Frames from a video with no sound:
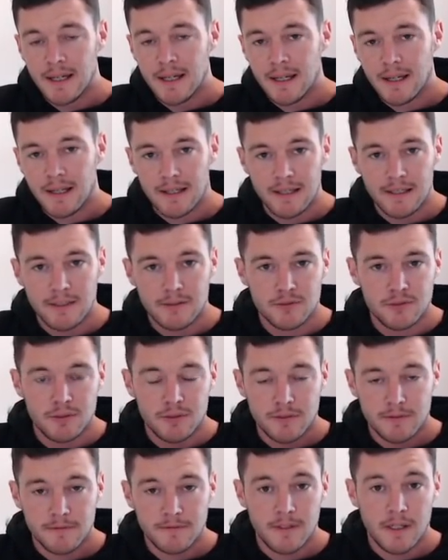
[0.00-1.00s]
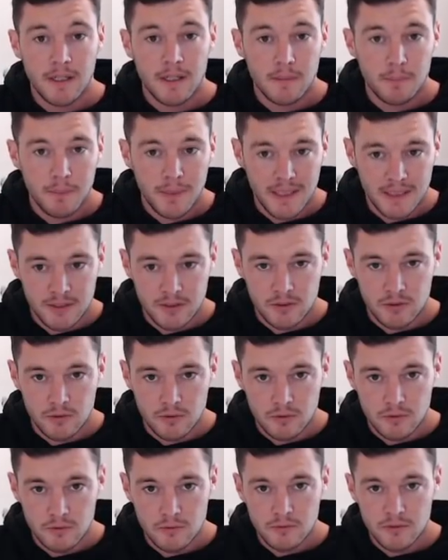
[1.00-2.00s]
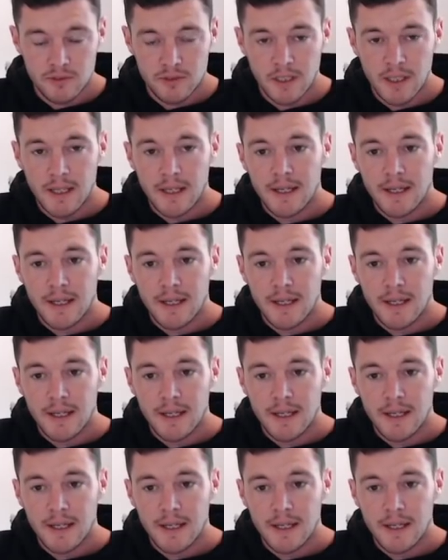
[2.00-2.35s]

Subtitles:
allows you to fire pistols